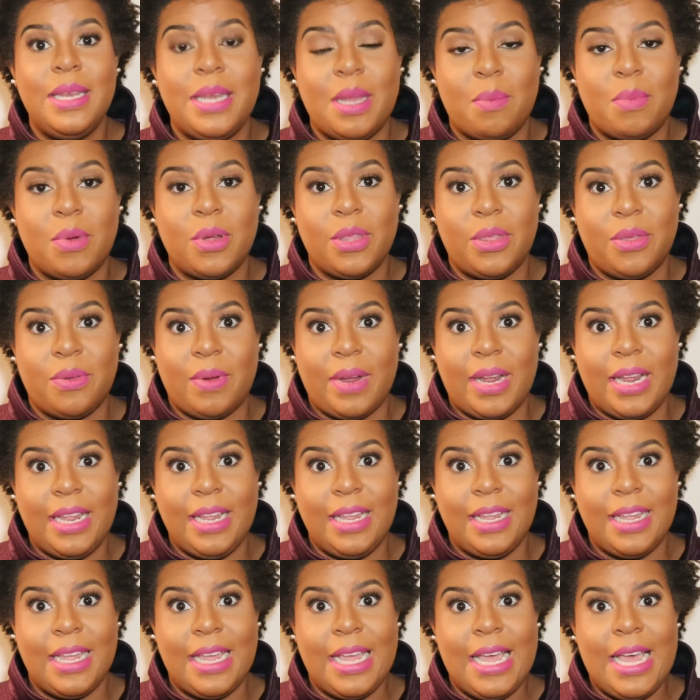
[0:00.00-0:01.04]
number 3,
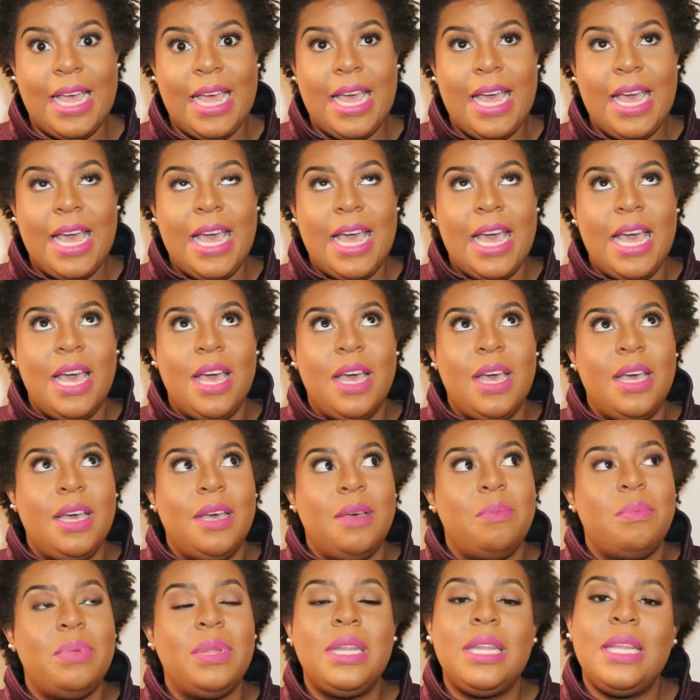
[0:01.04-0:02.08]

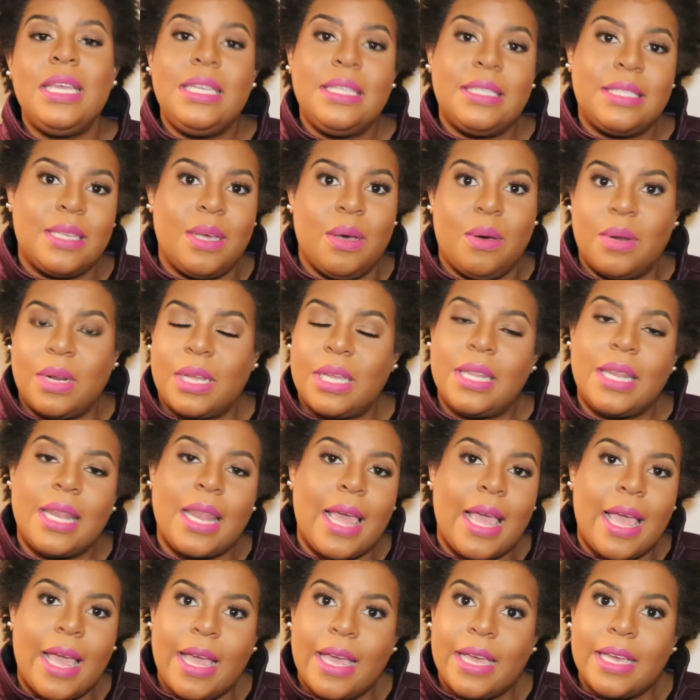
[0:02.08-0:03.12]
please go to
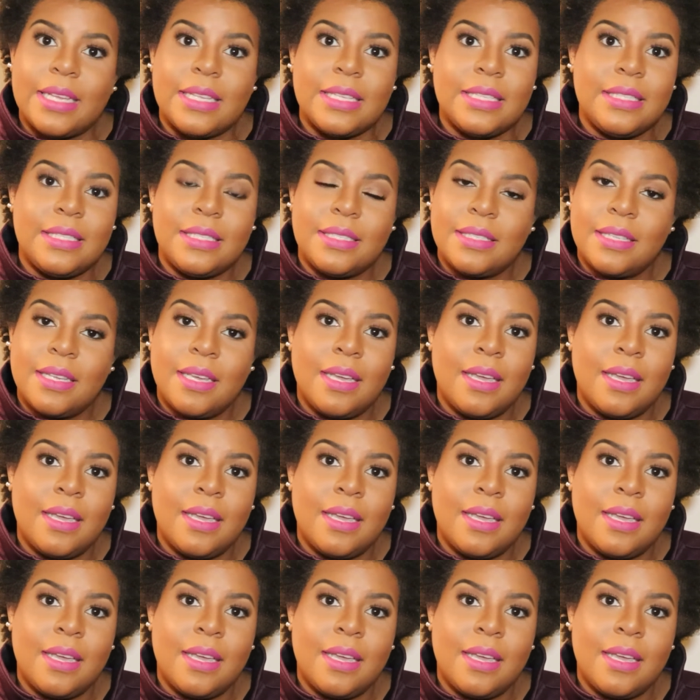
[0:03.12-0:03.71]
class.